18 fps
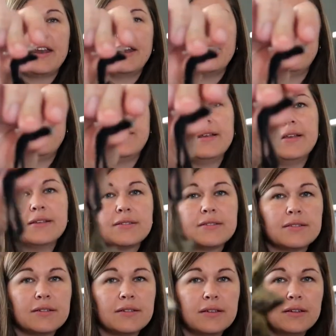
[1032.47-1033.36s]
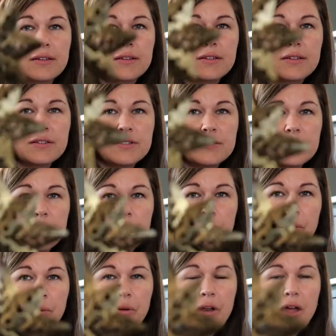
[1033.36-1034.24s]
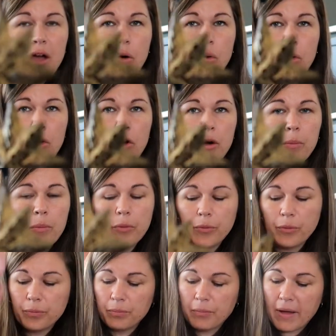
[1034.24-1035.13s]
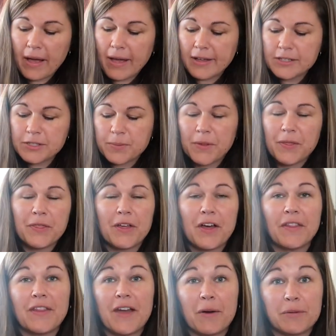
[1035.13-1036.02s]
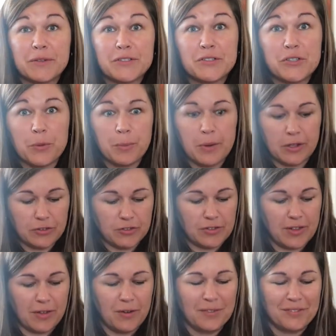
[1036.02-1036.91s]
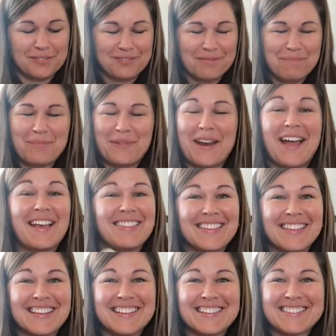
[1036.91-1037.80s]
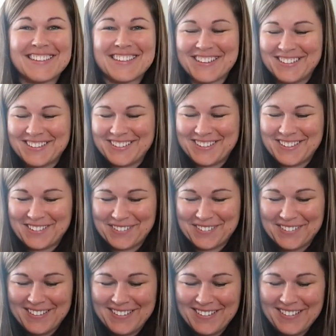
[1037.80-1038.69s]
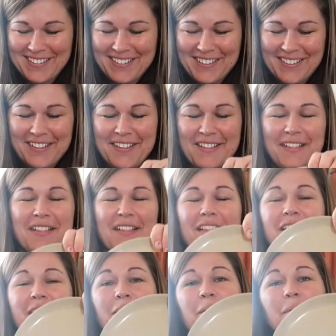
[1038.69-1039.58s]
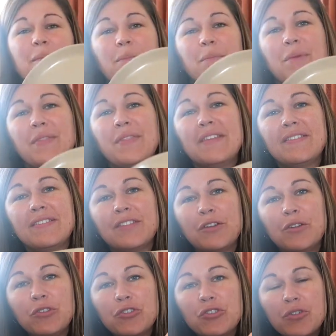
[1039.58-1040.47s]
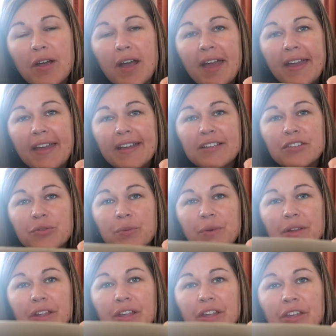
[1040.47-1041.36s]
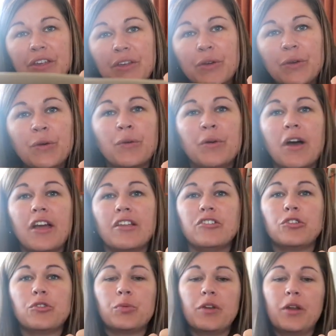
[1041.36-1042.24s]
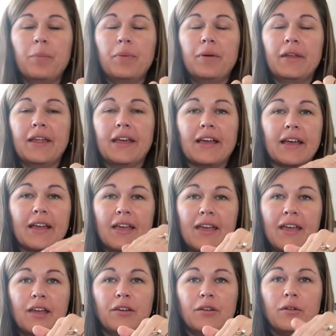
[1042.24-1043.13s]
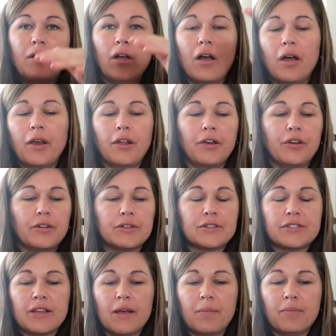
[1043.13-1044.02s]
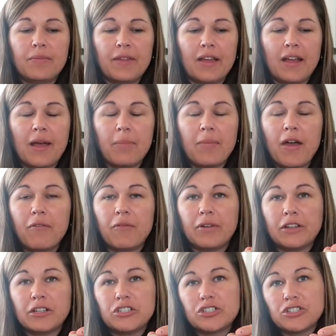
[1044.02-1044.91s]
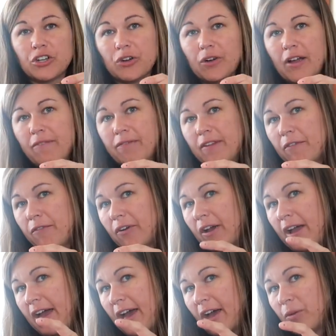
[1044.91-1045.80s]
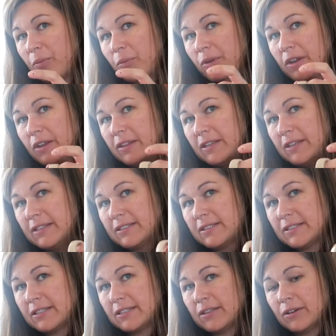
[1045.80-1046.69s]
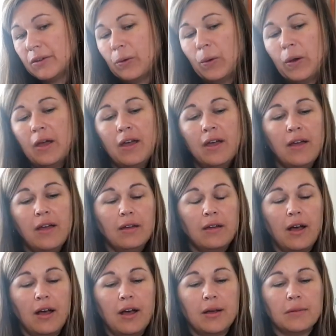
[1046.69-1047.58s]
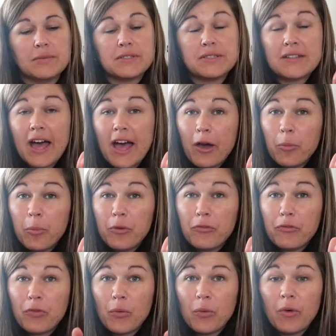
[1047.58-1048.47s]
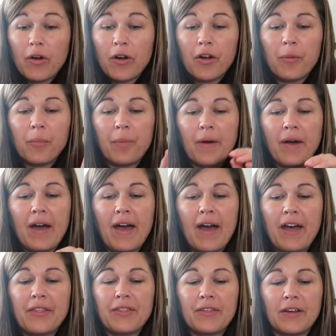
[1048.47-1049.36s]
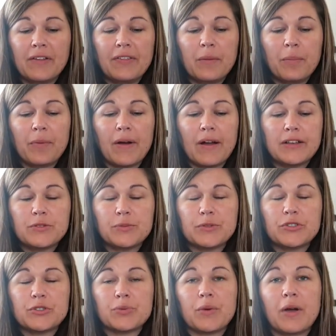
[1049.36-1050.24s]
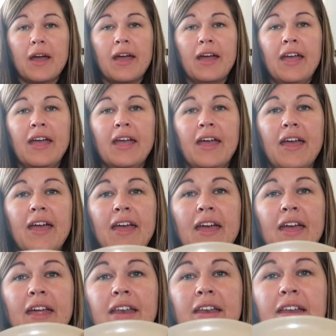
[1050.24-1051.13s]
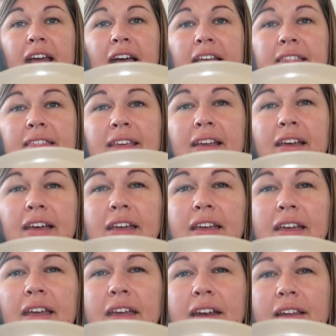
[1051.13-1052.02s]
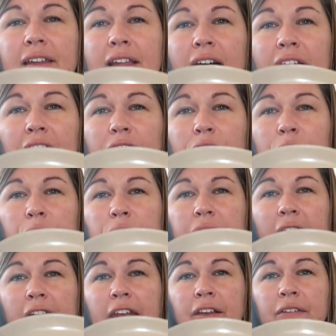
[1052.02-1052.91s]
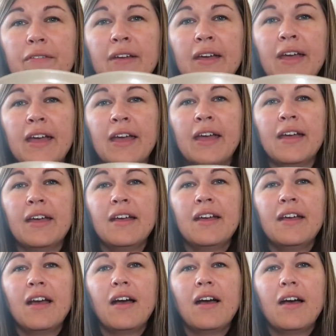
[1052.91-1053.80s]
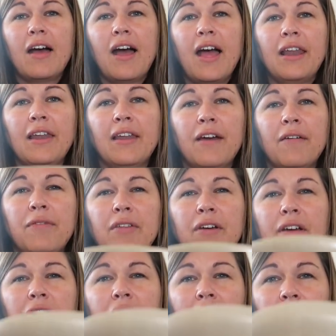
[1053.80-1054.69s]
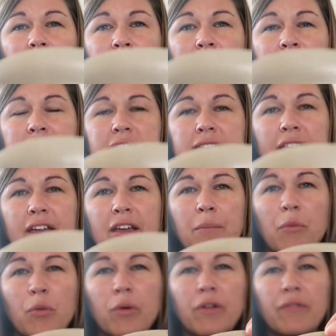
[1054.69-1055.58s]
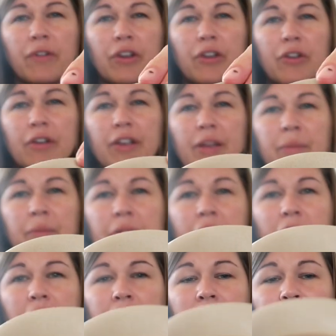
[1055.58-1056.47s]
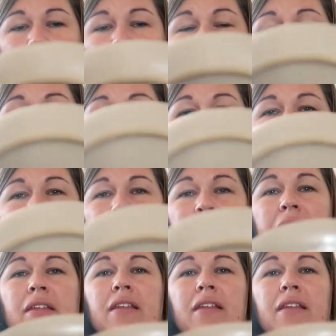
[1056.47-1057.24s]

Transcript: a piece. So not horrible. My husband thought that was too much though. But I think it's a good deal. But this little tray is really cute. I just want to put like a candle on it or something. I'm not really sure. I've never had one of these to style before, but I thought the price was right, and I think I can get a lot of use out of it. I love the color. It's like more of a cream color. So